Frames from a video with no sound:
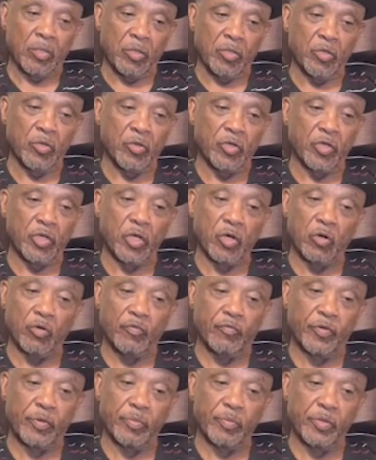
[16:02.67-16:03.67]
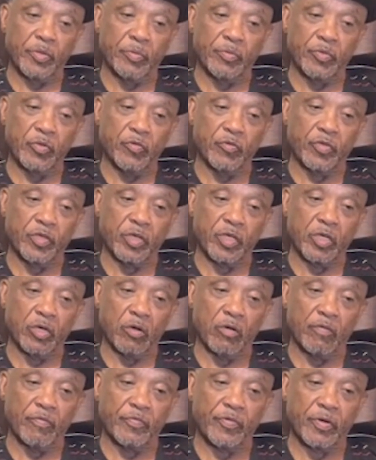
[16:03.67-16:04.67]
You could go
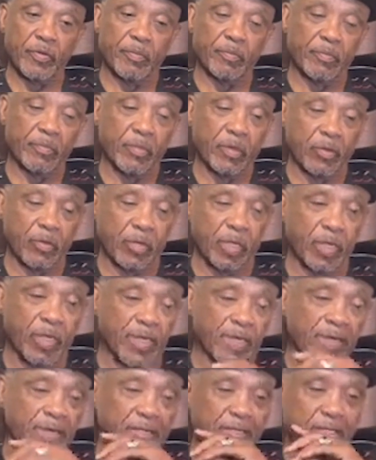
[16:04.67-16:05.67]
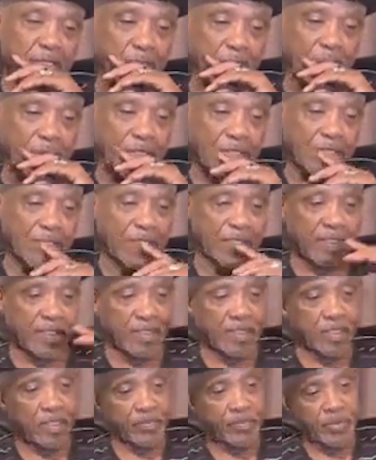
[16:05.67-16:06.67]
from okay, the units
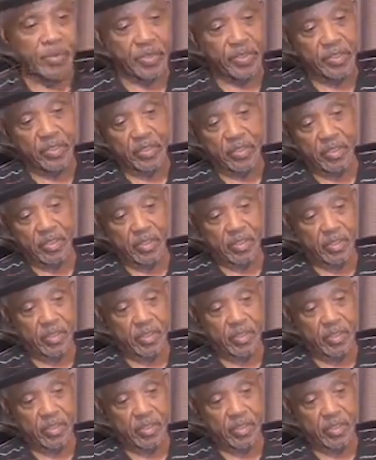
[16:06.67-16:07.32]
up in the